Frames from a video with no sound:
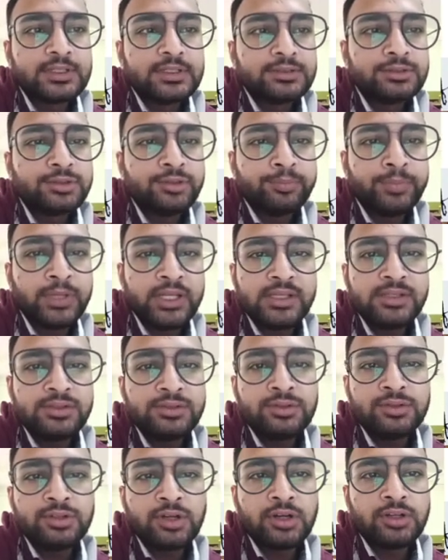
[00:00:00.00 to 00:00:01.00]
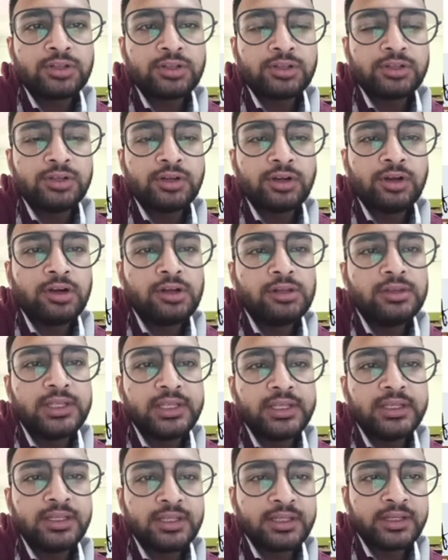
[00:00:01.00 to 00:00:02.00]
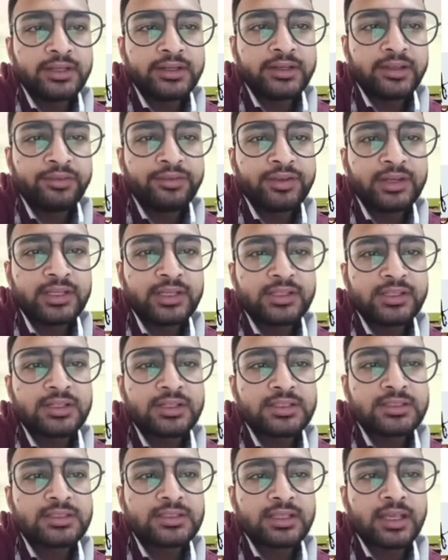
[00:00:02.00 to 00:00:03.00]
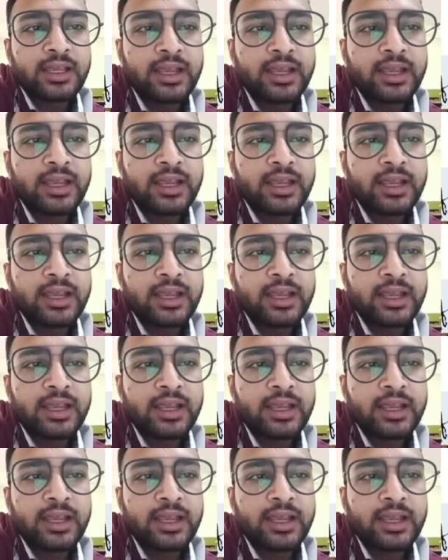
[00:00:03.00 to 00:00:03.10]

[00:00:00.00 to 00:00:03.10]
So please do not all the definitions